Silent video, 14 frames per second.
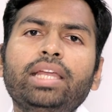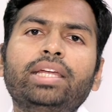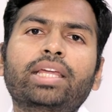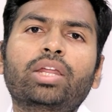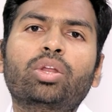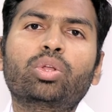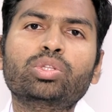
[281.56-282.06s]
and
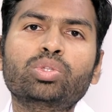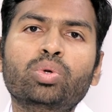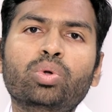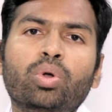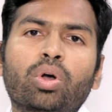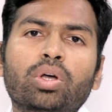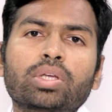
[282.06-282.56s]
it can also
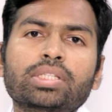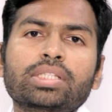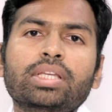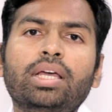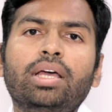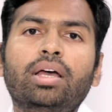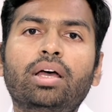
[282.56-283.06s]

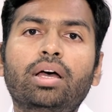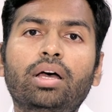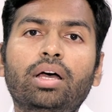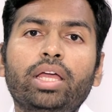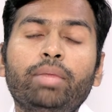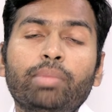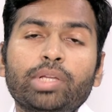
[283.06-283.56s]
cause
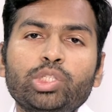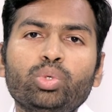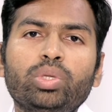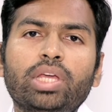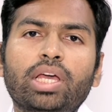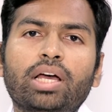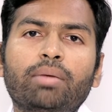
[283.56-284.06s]

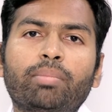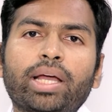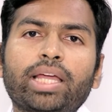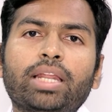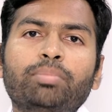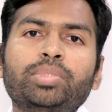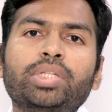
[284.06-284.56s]
hematuria
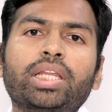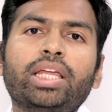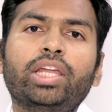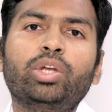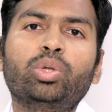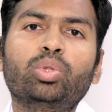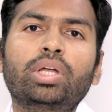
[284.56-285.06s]
by
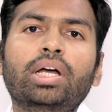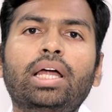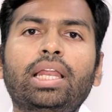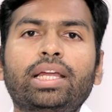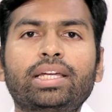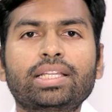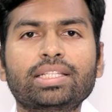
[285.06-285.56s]
rupturing into the
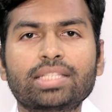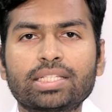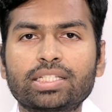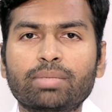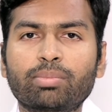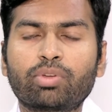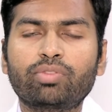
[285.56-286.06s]
collecting
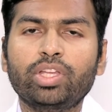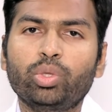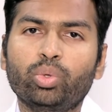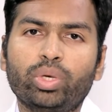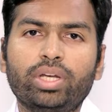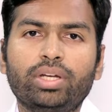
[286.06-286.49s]
system of the